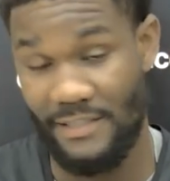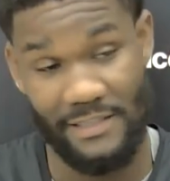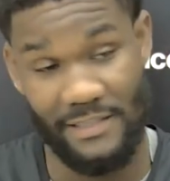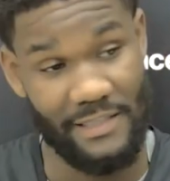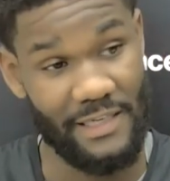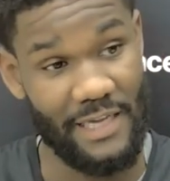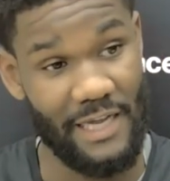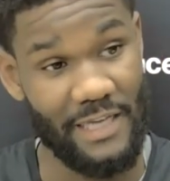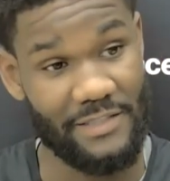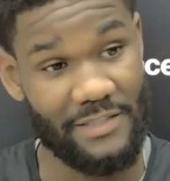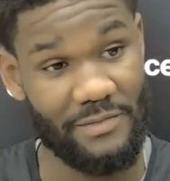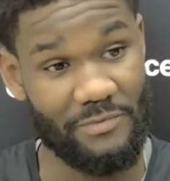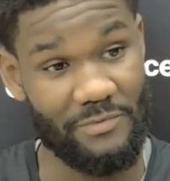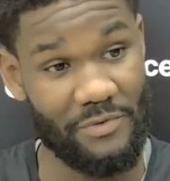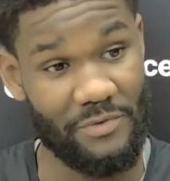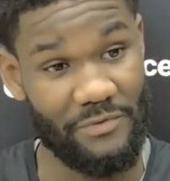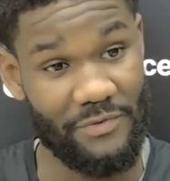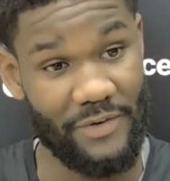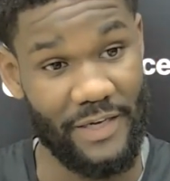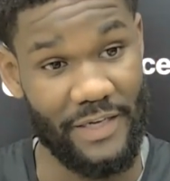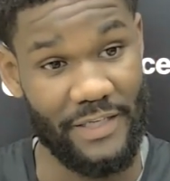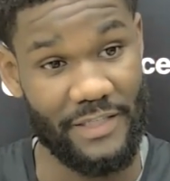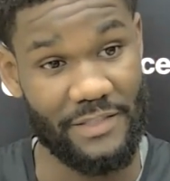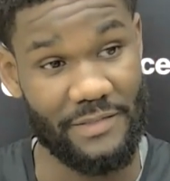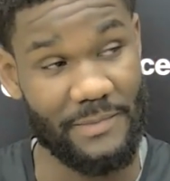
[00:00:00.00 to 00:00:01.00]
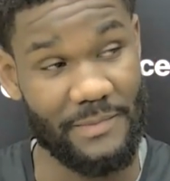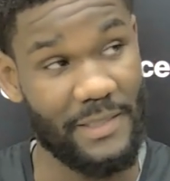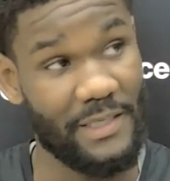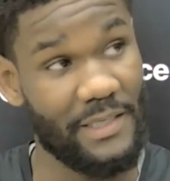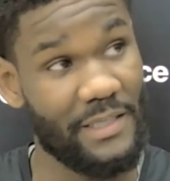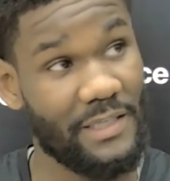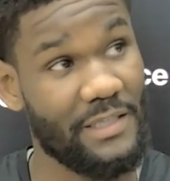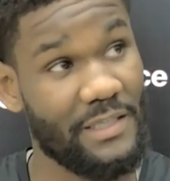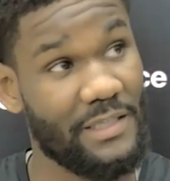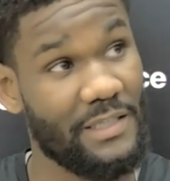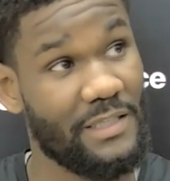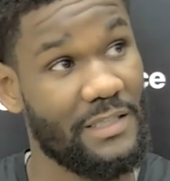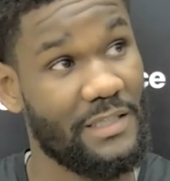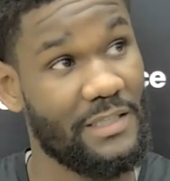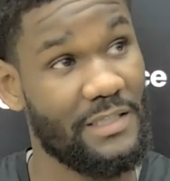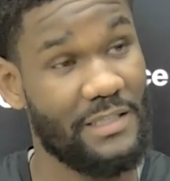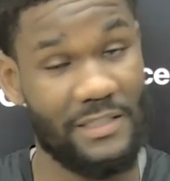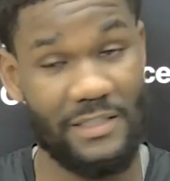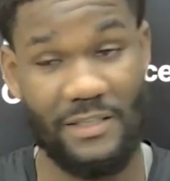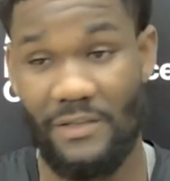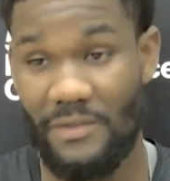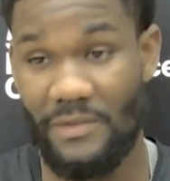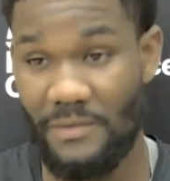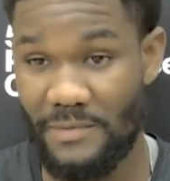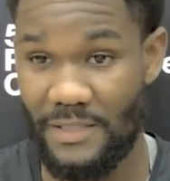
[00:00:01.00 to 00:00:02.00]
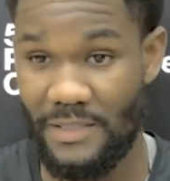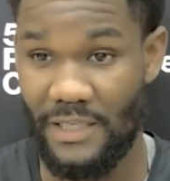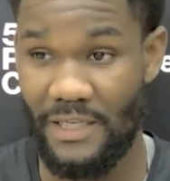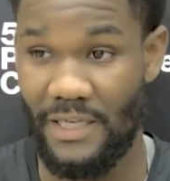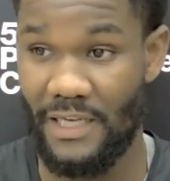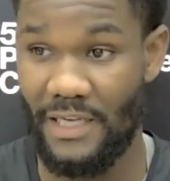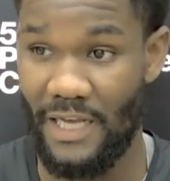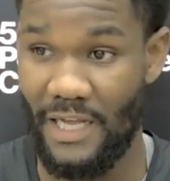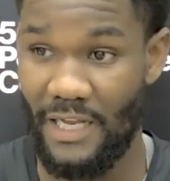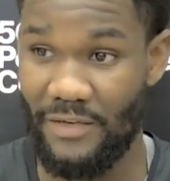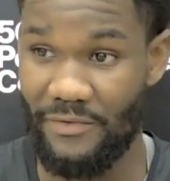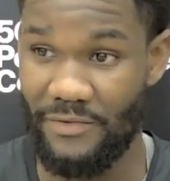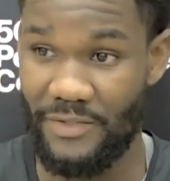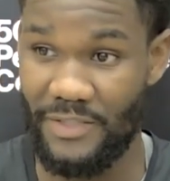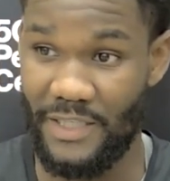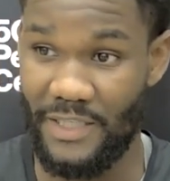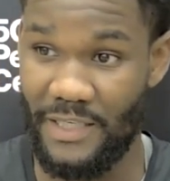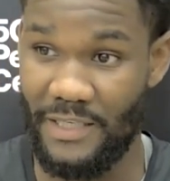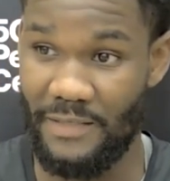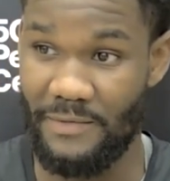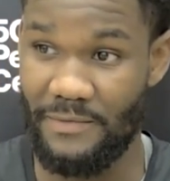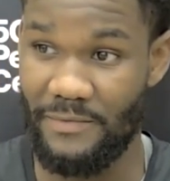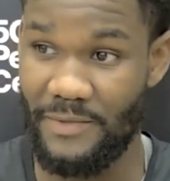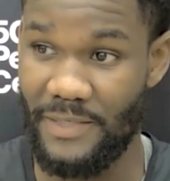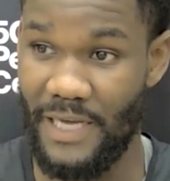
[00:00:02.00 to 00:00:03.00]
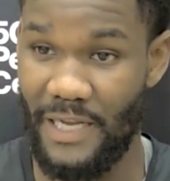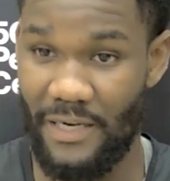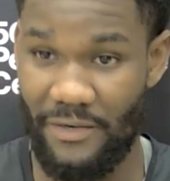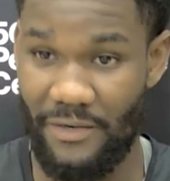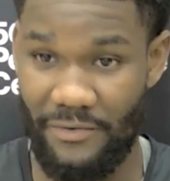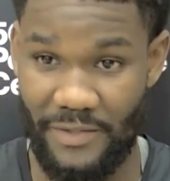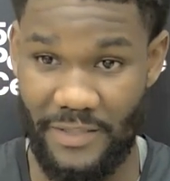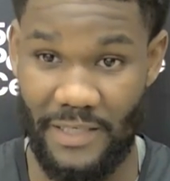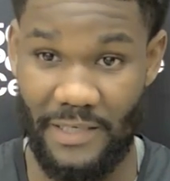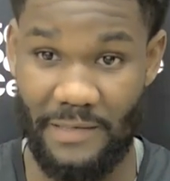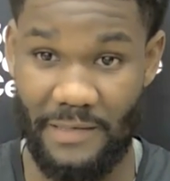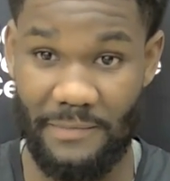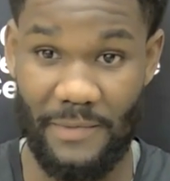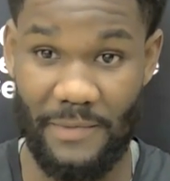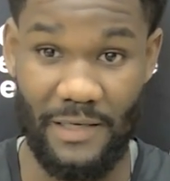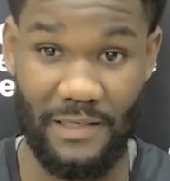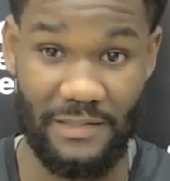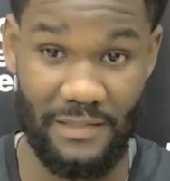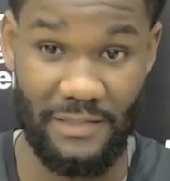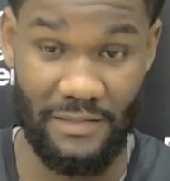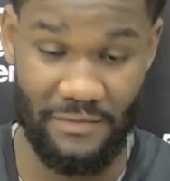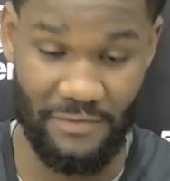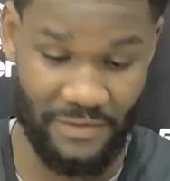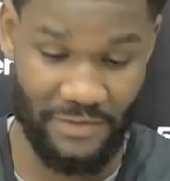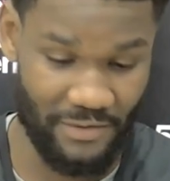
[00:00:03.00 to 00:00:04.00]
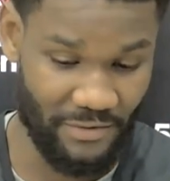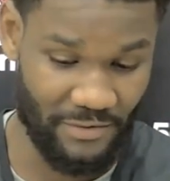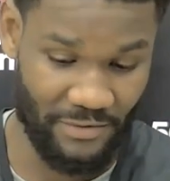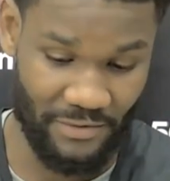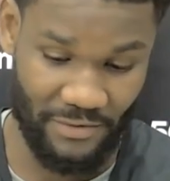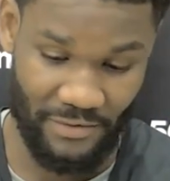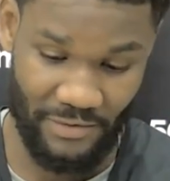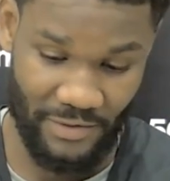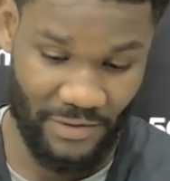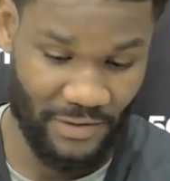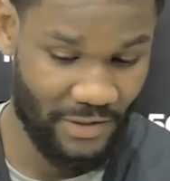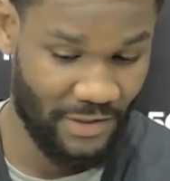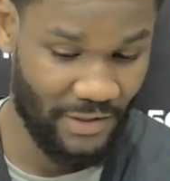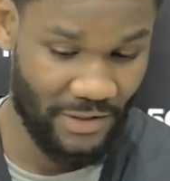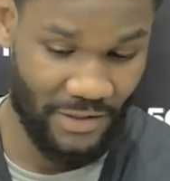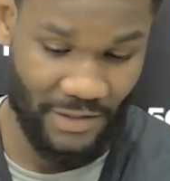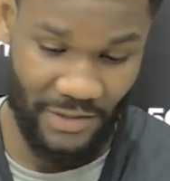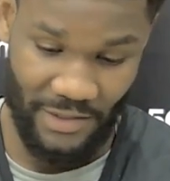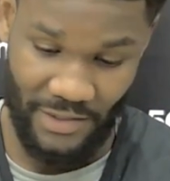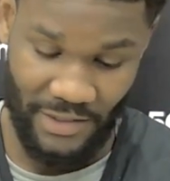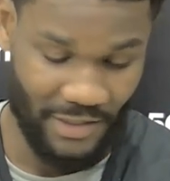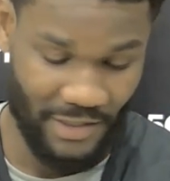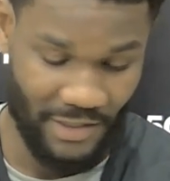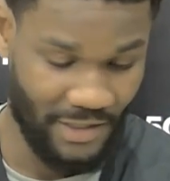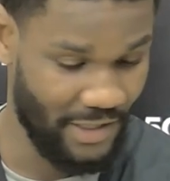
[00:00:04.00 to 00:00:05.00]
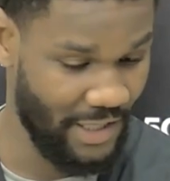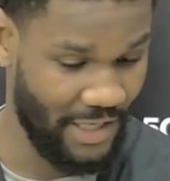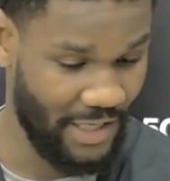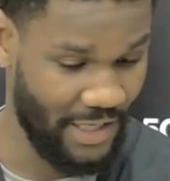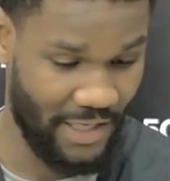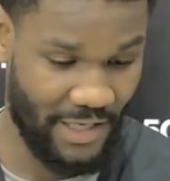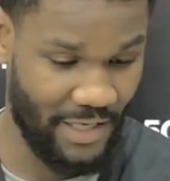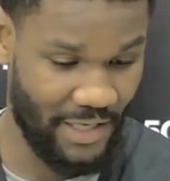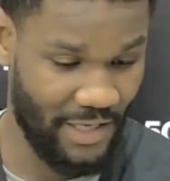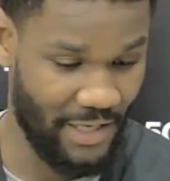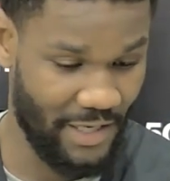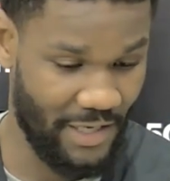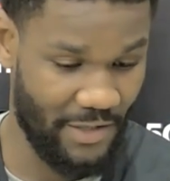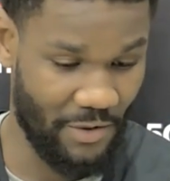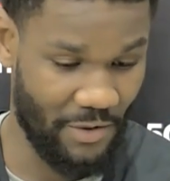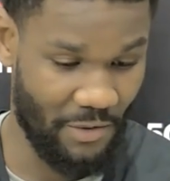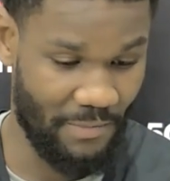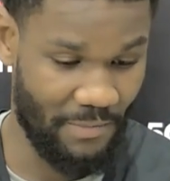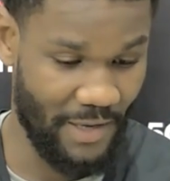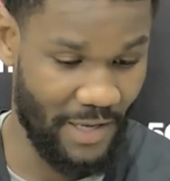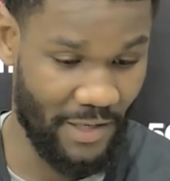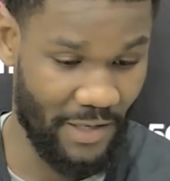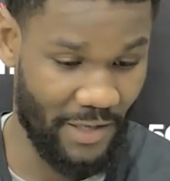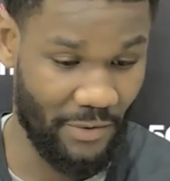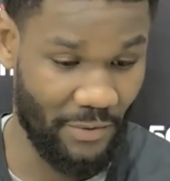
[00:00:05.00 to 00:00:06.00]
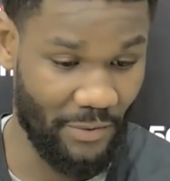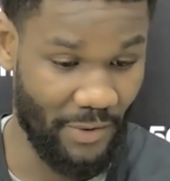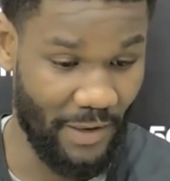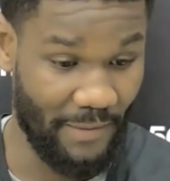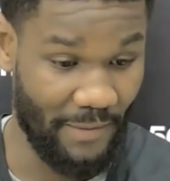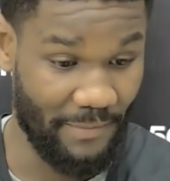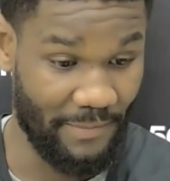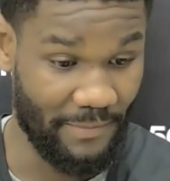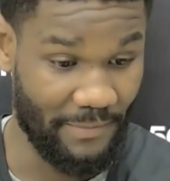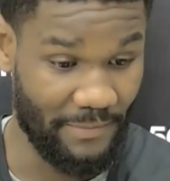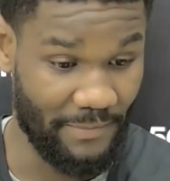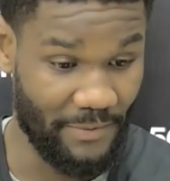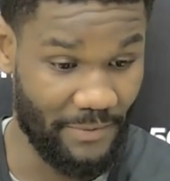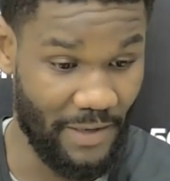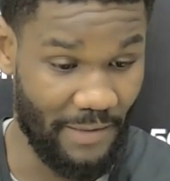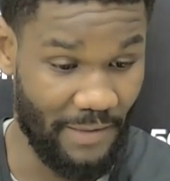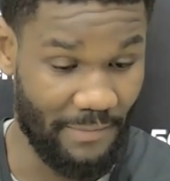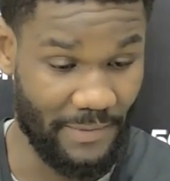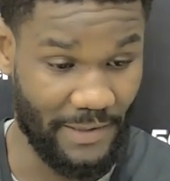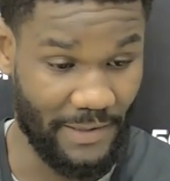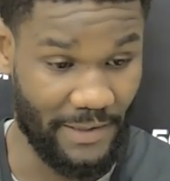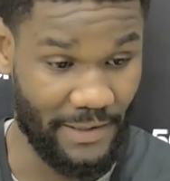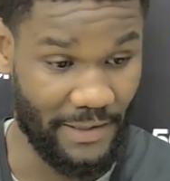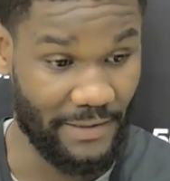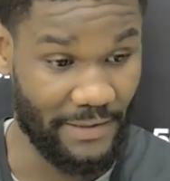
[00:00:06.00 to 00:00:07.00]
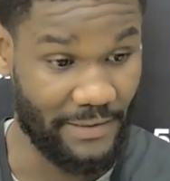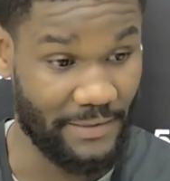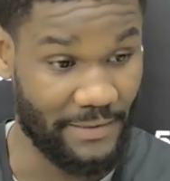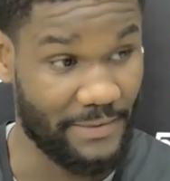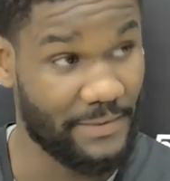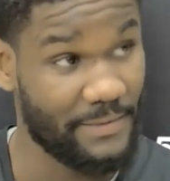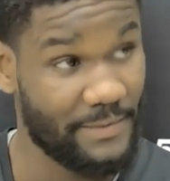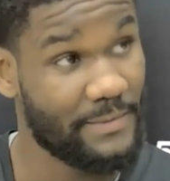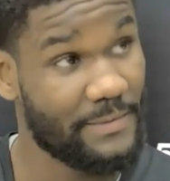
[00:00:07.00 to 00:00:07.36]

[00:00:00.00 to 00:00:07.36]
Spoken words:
We got some revenge, man. You know what I'm saying? We got to redeem ourselves. So it don't matter who I play against.